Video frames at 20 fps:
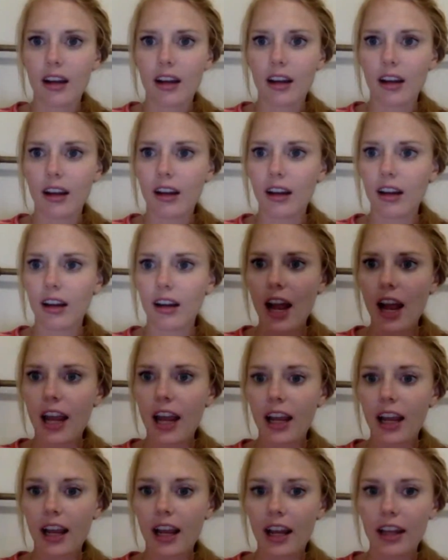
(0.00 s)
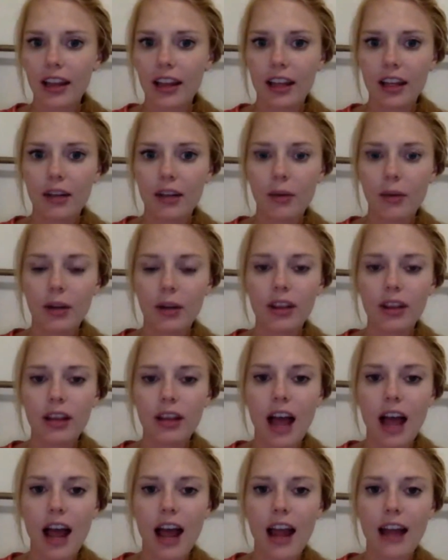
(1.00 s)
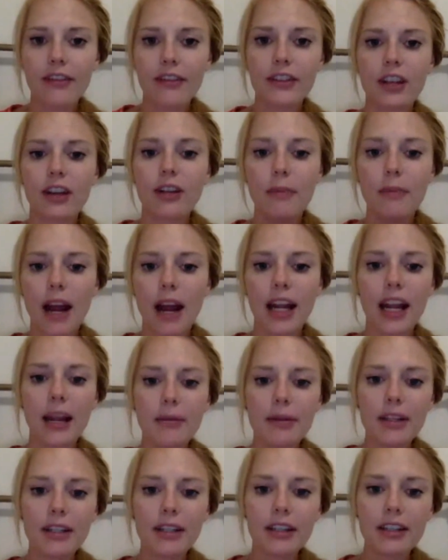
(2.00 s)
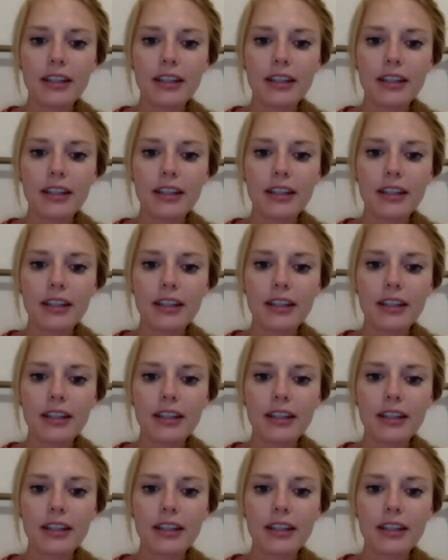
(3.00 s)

right, I think we're live. So my name is Lizzie